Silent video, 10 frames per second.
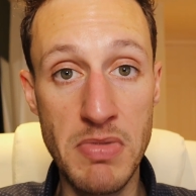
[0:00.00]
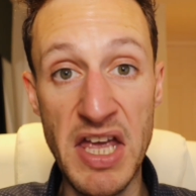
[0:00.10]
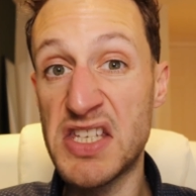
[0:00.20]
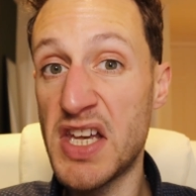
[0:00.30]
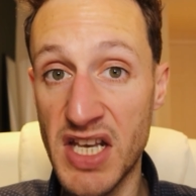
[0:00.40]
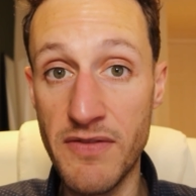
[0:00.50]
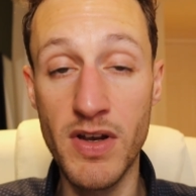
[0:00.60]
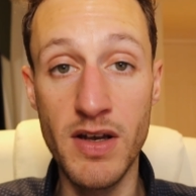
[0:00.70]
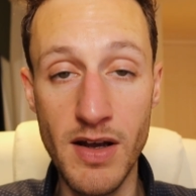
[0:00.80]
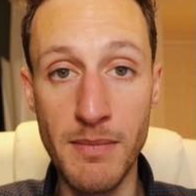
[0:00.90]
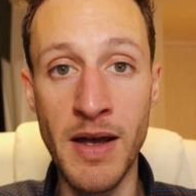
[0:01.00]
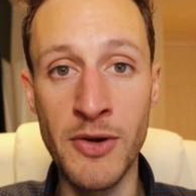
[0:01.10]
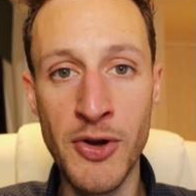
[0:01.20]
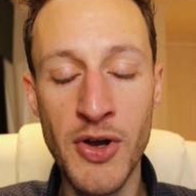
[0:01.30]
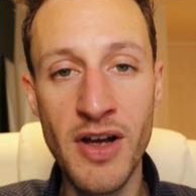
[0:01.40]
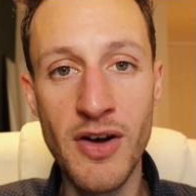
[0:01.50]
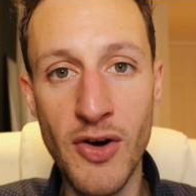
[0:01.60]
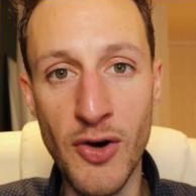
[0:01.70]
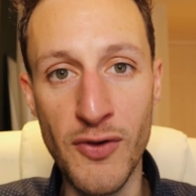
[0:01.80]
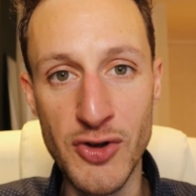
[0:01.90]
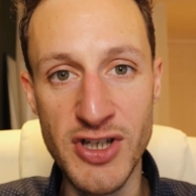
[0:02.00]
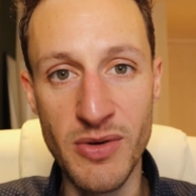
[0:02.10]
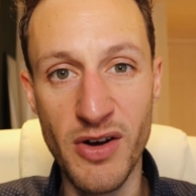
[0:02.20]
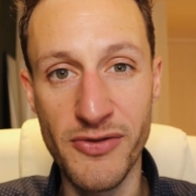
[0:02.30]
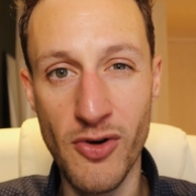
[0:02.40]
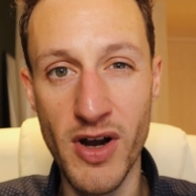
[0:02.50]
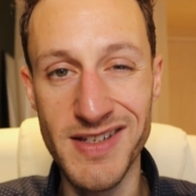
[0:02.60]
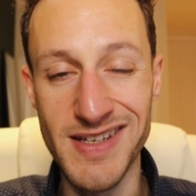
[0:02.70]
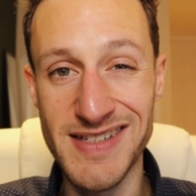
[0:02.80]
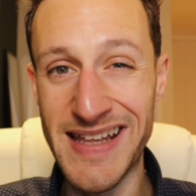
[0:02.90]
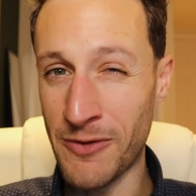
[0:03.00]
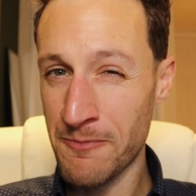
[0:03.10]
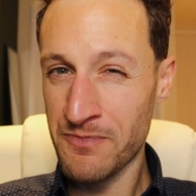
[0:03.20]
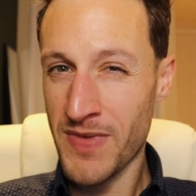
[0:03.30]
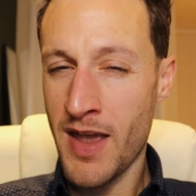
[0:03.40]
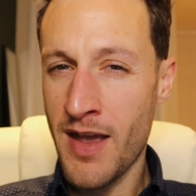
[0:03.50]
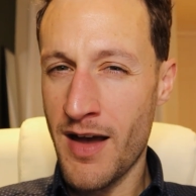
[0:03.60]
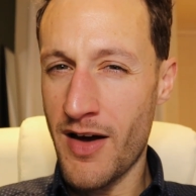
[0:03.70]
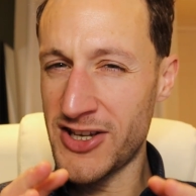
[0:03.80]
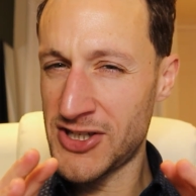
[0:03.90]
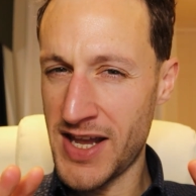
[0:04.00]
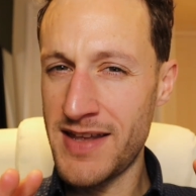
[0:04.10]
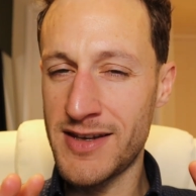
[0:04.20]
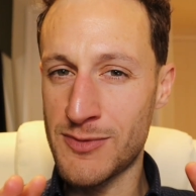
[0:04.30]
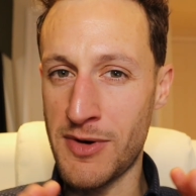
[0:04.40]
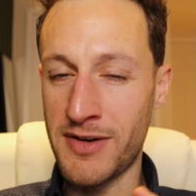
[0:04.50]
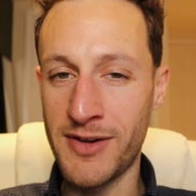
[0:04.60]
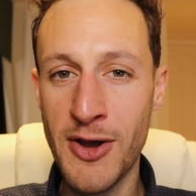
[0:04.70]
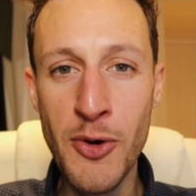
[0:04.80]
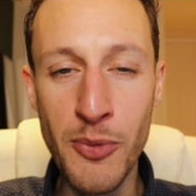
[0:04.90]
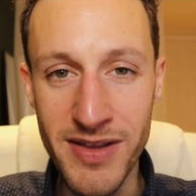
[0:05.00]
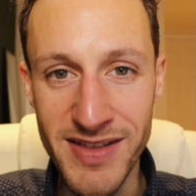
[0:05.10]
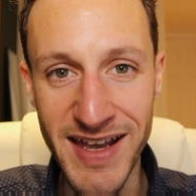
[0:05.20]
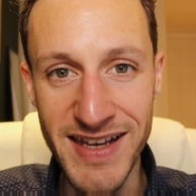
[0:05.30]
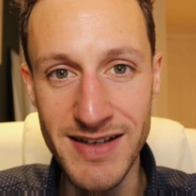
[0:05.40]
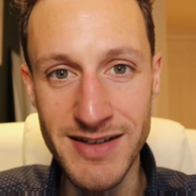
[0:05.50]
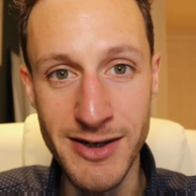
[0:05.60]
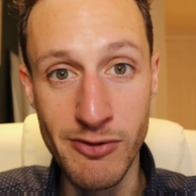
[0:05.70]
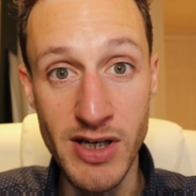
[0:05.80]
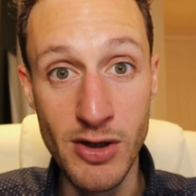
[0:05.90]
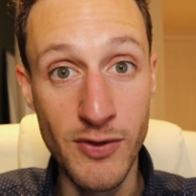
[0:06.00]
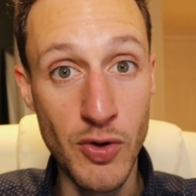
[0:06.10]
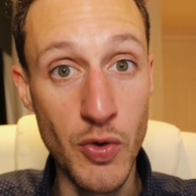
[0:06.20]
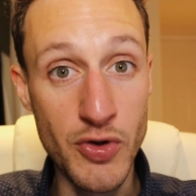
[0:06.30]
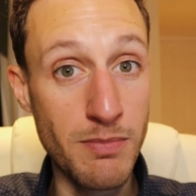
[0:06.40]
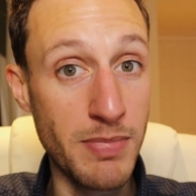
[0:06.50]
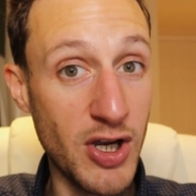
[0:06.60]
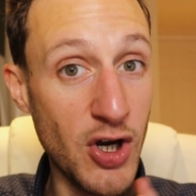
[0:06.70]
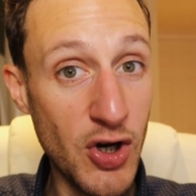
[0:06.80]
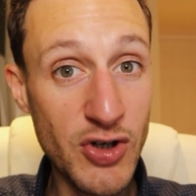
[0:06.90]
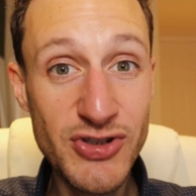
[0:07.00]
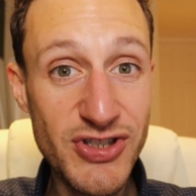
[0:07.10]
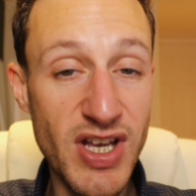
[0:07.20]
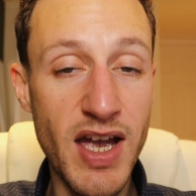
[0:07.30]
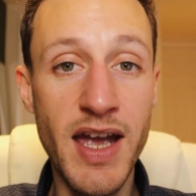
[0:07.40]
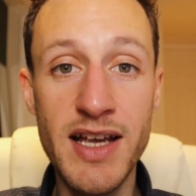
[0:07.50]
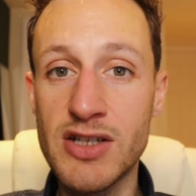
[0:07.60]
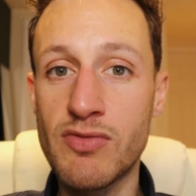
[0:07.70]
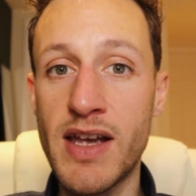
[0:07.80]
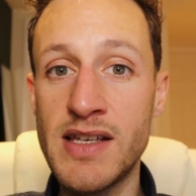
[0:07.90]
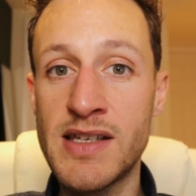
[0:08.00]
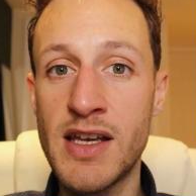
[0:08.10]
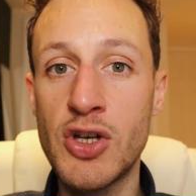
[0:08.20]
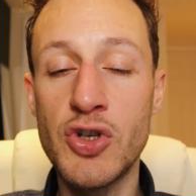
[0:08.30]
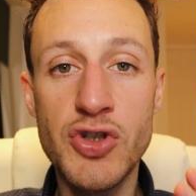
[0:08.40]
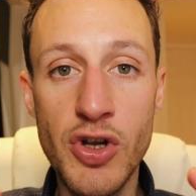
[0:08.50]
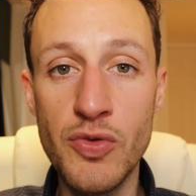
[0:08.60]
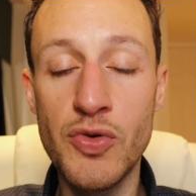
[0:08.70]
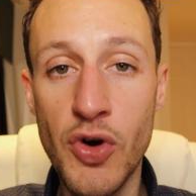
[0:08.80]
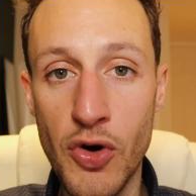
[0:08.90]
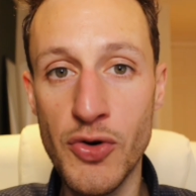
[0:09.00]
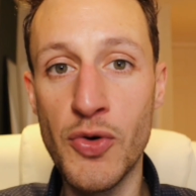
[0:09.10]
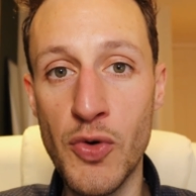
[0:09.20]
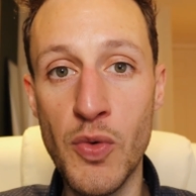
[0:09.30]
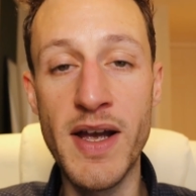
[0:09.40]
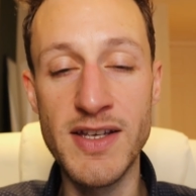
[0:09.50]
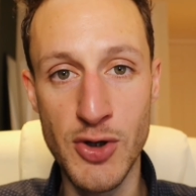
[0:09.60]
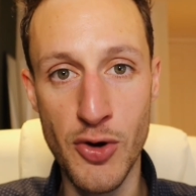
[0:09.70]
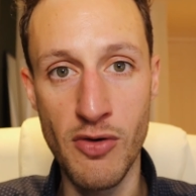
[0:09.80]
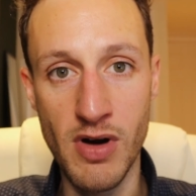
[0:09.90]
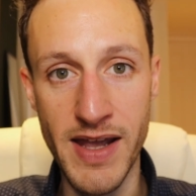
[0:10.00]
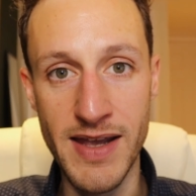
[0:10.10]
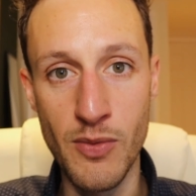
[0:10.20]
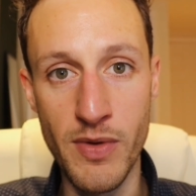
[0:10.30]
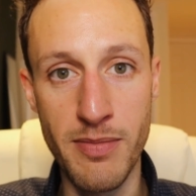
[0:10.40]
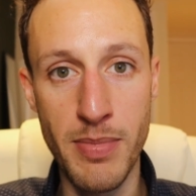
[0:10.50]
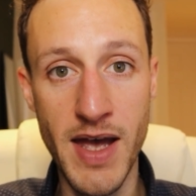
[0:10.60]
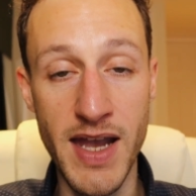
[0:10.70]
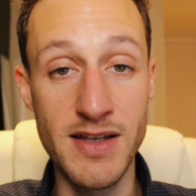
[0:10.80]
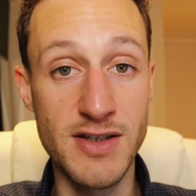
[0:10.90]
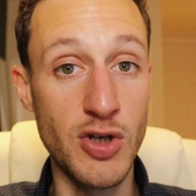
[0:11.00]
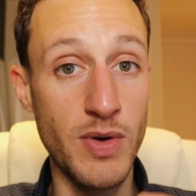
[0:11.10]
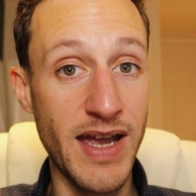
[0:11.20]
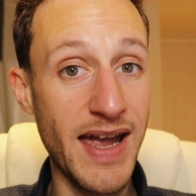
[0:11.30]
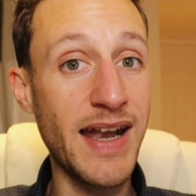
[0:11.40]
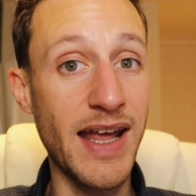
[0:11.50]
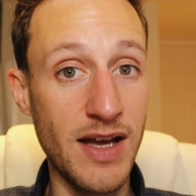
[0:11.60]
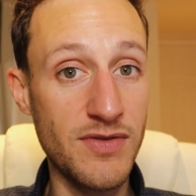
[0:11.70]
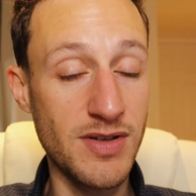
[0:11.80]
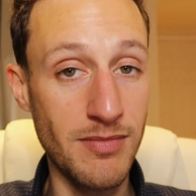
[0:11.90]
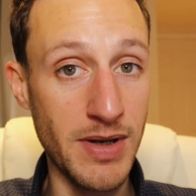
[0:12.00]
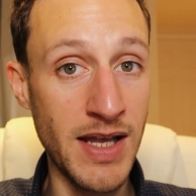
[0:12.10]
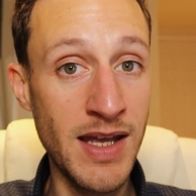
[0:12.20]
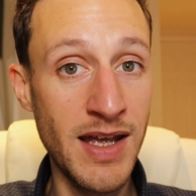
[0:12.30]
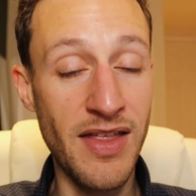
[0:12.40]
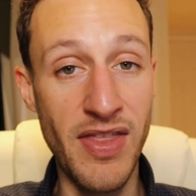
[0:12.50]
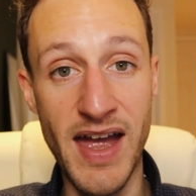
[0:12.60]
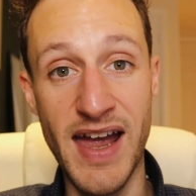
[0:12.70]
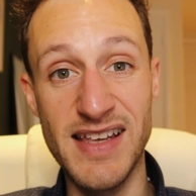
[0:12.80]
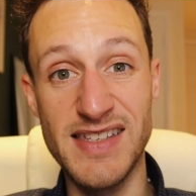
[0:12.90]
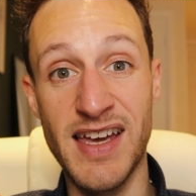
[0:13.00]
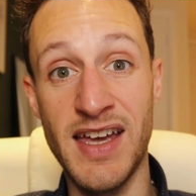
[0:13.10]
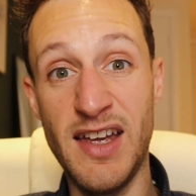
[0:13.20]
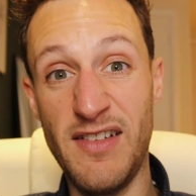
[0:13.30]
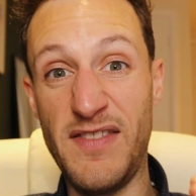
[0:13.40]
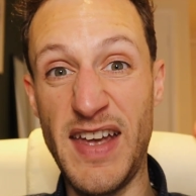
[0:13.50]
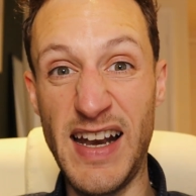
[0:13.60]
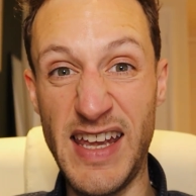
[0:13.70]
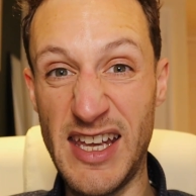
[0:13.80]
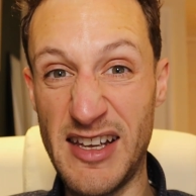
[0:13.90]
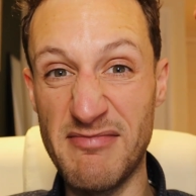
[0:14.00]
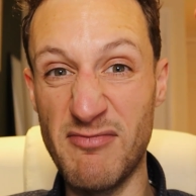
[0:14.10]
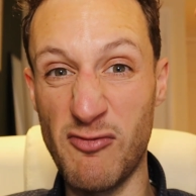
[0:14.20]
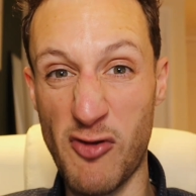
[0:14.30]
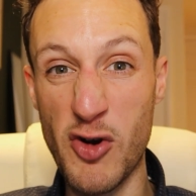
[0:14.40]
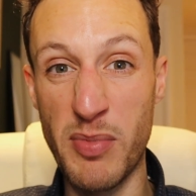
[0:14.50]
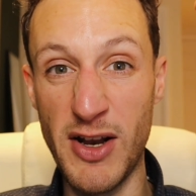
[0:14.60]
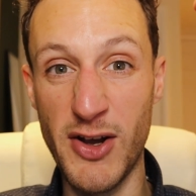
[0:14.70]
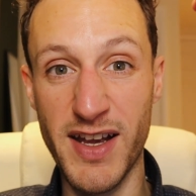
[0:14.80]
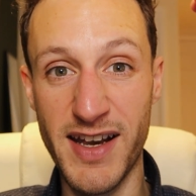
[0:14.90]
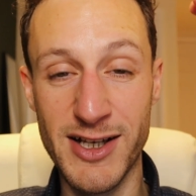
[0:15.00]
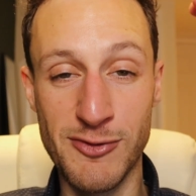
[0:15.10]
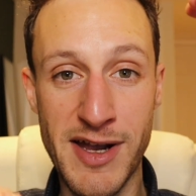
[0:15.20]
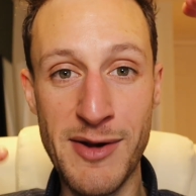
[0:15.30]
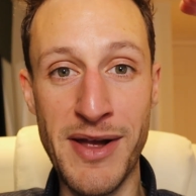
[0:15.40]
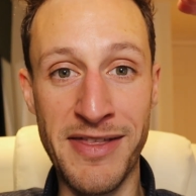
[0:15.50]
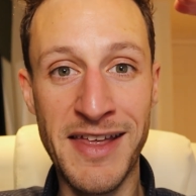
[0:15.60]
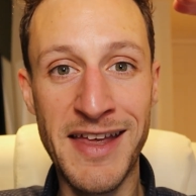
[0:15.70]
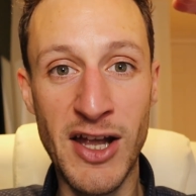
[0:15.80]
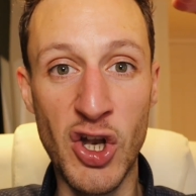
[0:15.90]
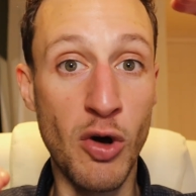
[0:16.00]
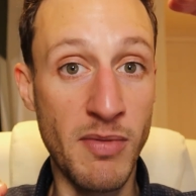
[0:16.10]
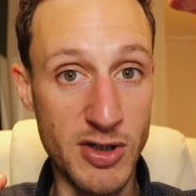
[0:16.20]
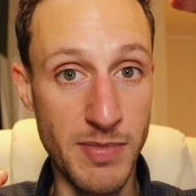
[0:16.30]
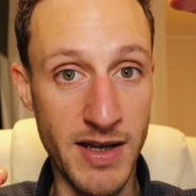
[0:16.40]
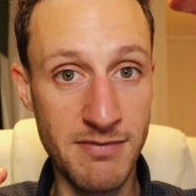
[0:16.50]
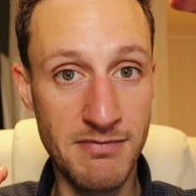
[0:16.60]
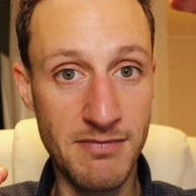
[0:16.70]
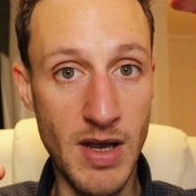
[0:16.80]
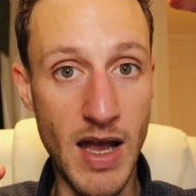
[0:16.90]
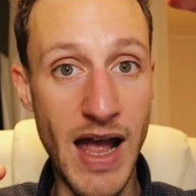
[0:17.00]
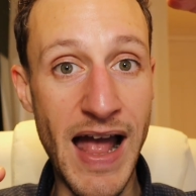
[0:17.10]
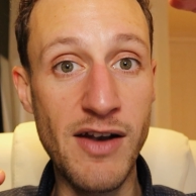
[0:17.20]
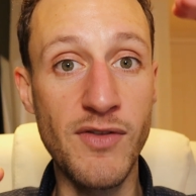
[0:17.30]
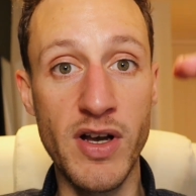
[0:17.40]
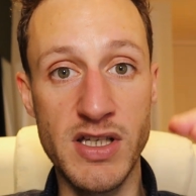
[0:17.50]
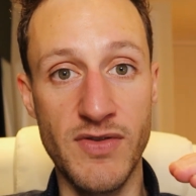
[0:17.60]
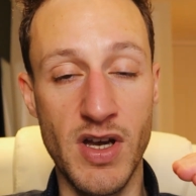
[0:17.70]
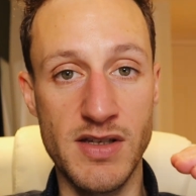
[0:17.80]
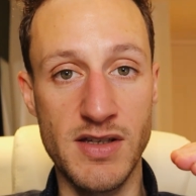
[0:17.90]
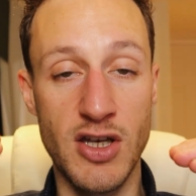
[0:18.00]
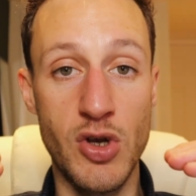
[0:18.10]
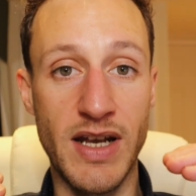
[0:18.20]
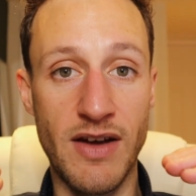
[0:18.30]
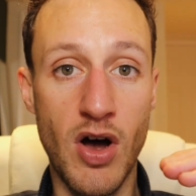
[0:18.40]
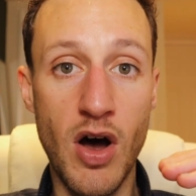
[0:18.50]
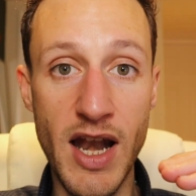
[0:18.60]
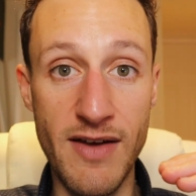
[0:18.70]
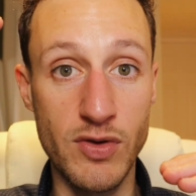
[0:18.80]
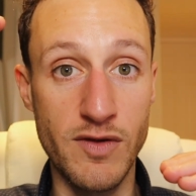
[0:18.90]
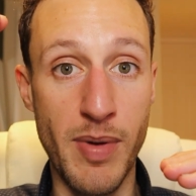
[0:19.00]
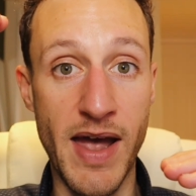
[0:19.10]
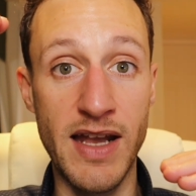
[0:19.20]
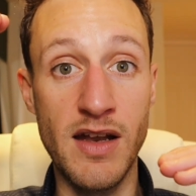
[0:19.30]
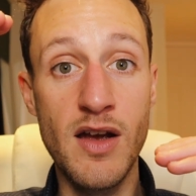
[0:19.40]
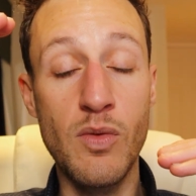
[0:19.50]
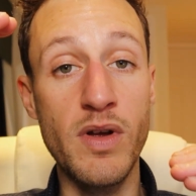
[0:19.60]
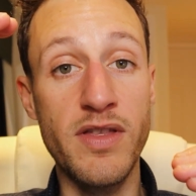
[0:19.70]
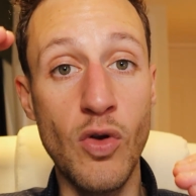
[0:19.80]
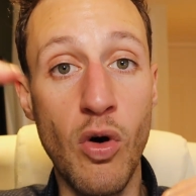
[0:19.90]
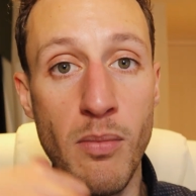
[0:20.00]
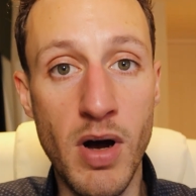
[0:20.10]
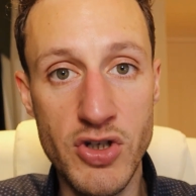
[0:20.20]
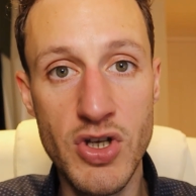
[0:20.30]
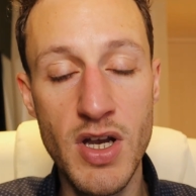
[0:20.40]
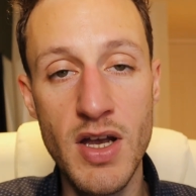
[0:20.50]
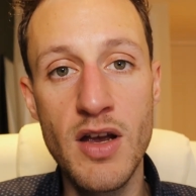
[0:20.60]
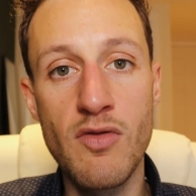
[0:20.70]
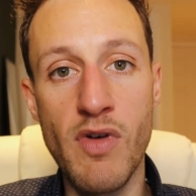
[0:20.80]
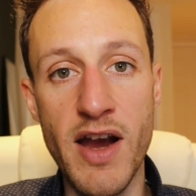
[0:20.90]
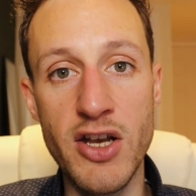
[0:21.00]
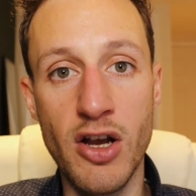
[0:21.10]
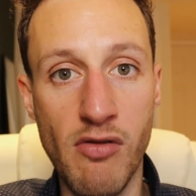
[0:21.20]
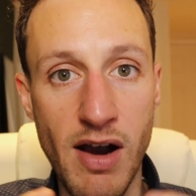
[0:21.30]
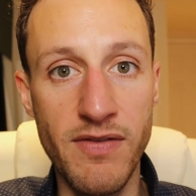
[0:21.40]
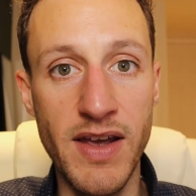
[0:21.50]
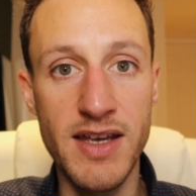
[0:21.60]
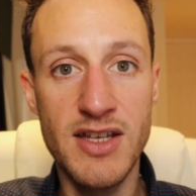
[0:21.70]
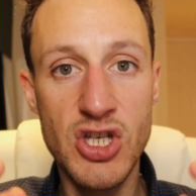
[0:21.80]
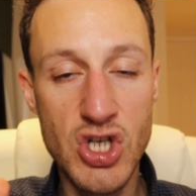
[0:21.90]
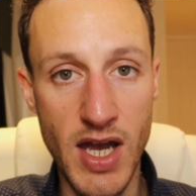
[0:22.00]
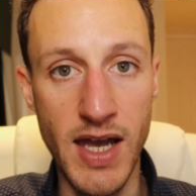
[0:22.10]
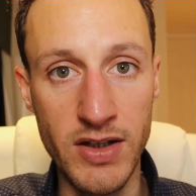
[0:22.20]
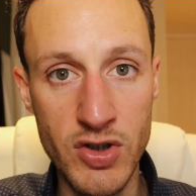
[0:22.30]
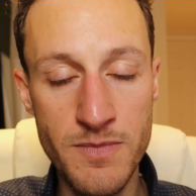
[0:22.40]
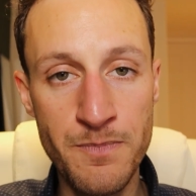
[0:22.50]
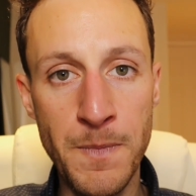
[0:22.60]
a significant amount of osteoarthritis. Now, I say this one with a degree of caution because x-rays do not always correlate with pain. So you can have somebody that has a fairly ropey looking x-ray with not much pain, and vice versa. So you can have high levels of pain with not much radiographic change.